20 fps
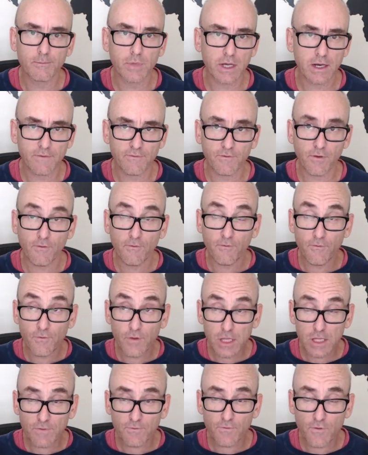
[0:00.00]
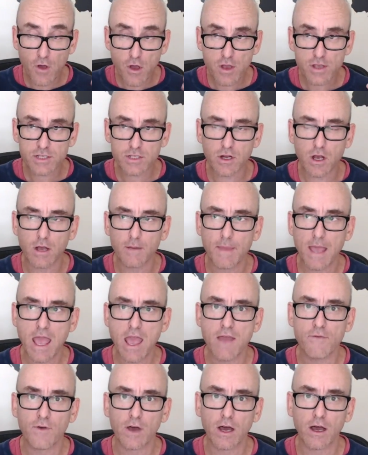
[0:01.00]
but for the first time
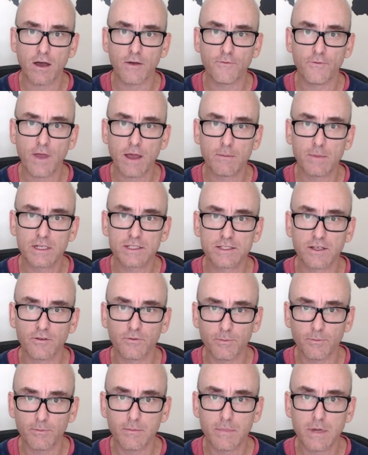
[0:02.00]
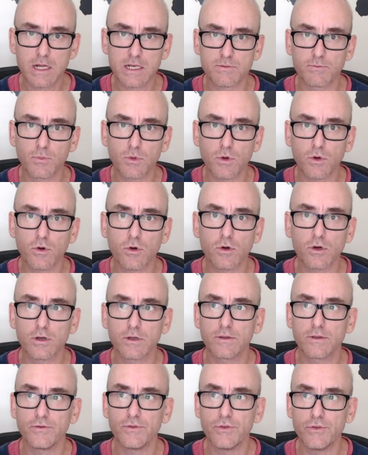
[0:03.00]
ever, I found myself much
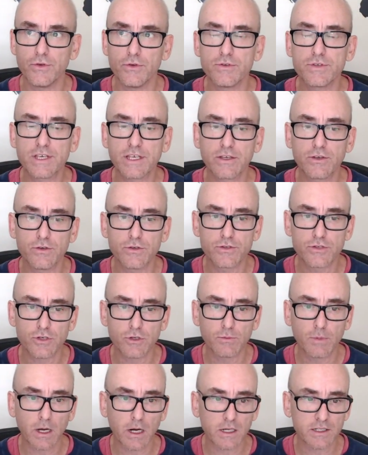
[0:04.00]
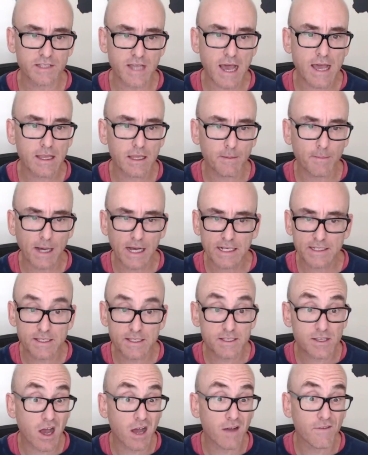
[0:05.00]
more using YouTube on a daily
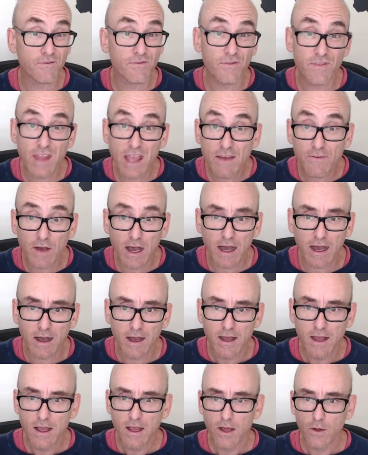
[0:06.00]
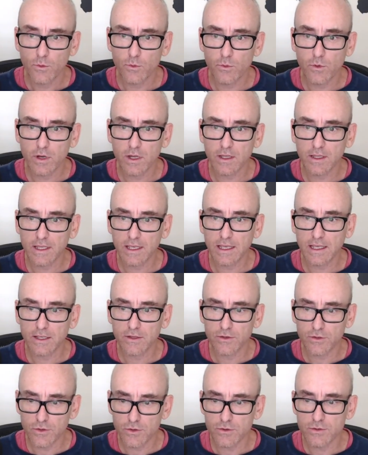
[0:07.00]
basis. I've never really
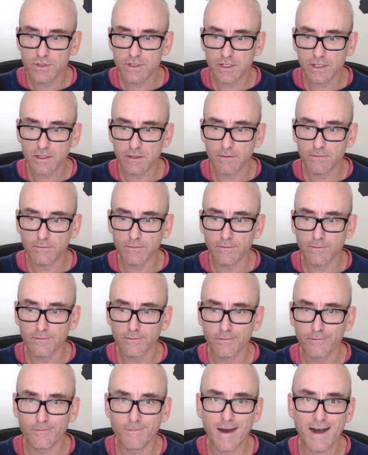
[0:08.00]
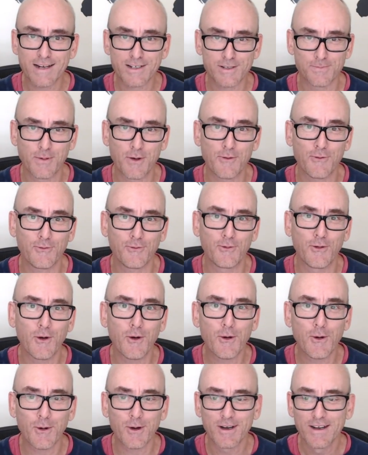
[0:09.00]
used it much
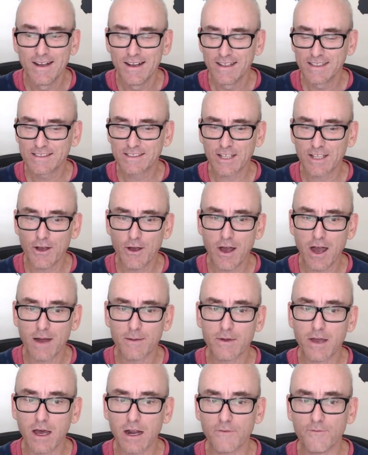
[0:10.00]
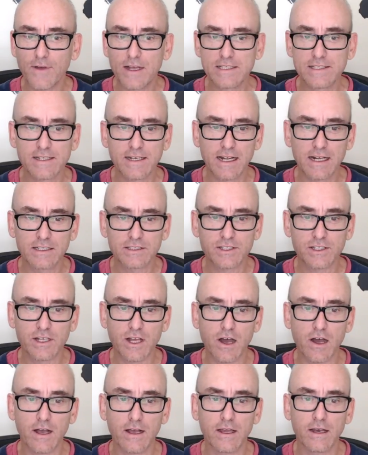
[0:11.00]
before, so I'm kind of fascinated to
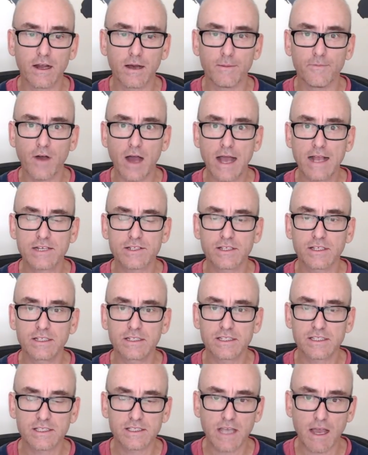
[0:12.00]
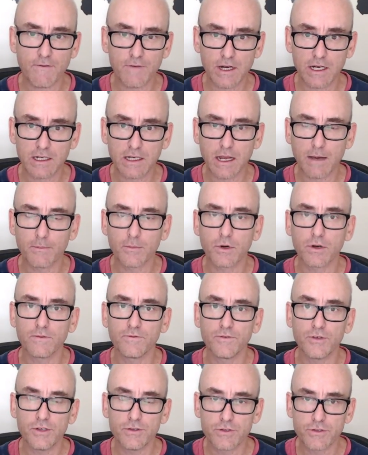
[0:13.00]
know, and I've actually discovered a number
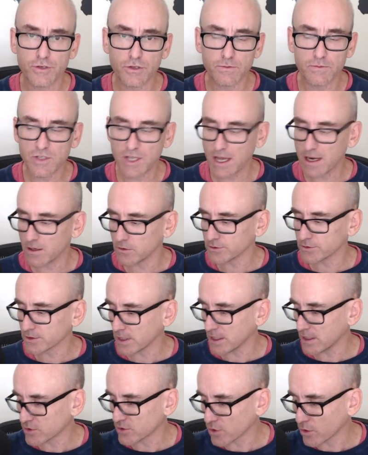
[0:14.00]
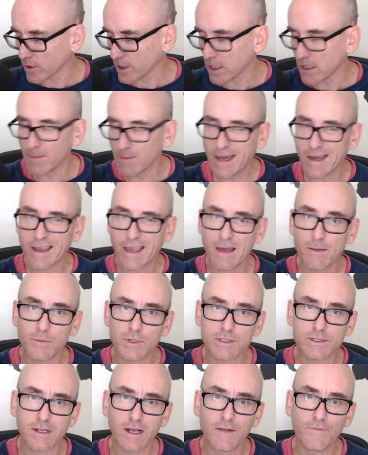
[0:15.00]
of YouTube channels that are talking about
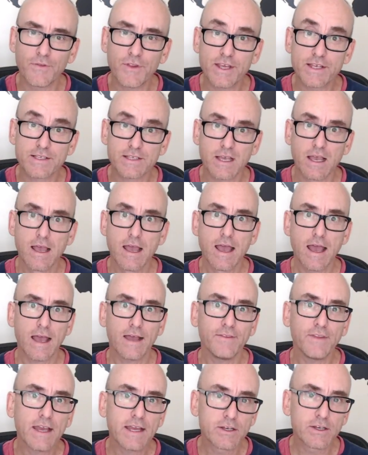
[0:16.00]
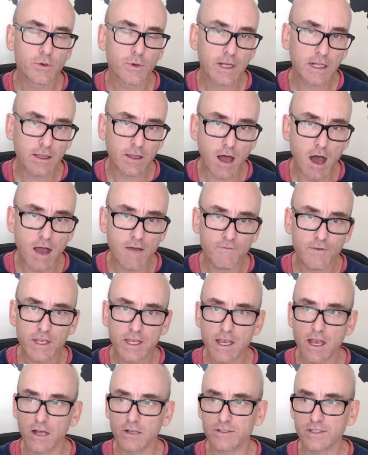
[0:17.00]
cameras like this, and they're doing live
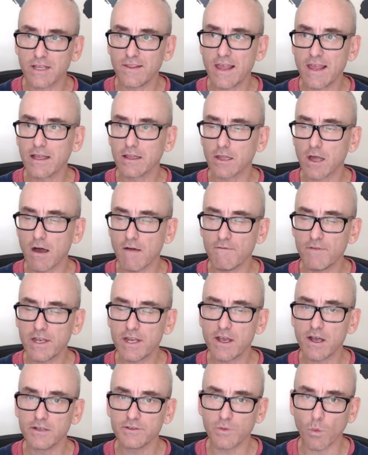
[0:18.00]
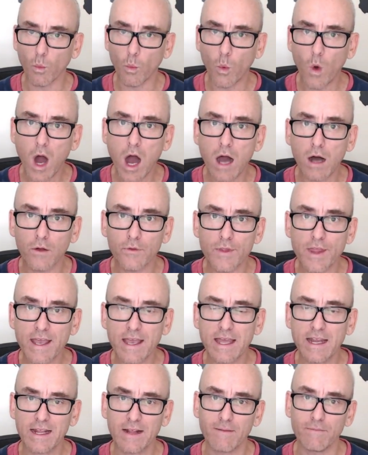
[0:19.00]
videos, and their live videos are wild. They're
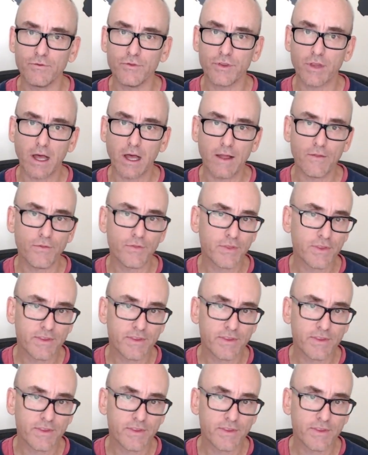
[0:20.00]
getting like